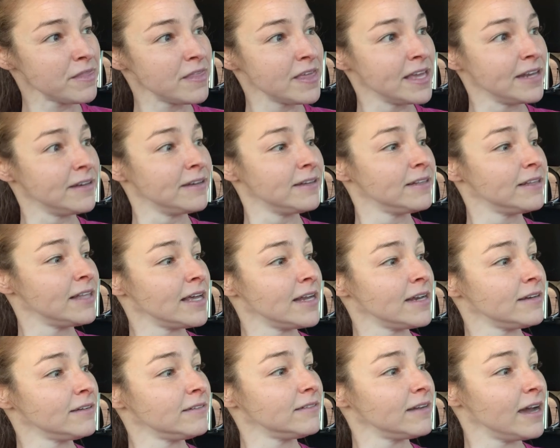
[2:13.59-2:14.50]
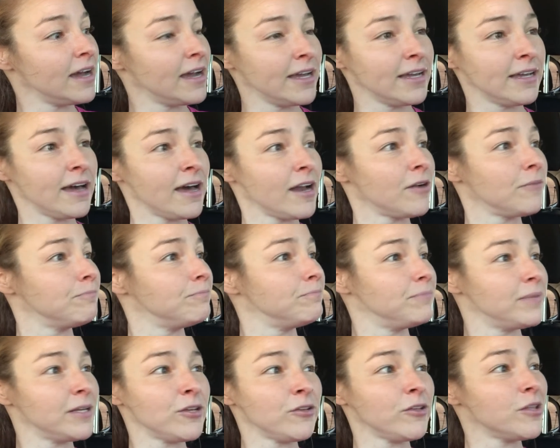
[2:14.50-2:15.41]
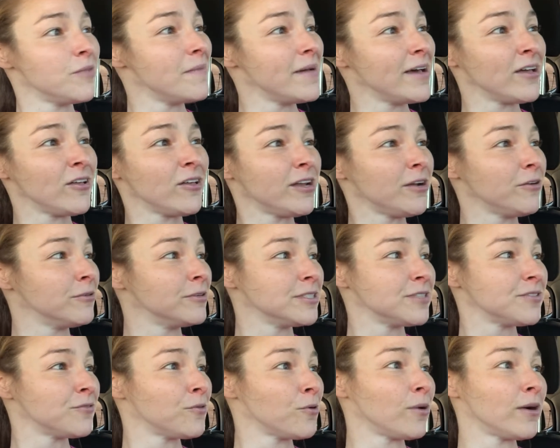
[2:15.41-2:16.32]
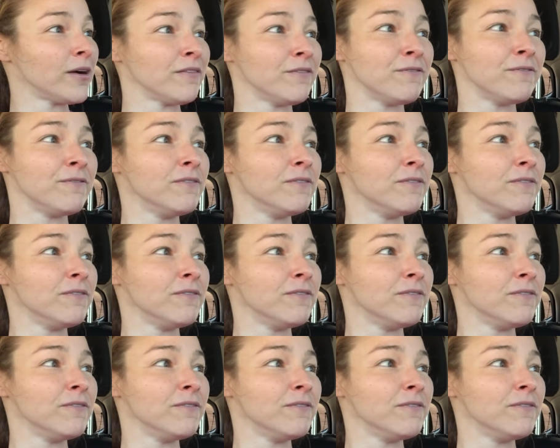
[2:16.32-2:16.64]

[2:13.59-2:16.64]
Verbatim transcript: and then I got a bill in the mail, and it was for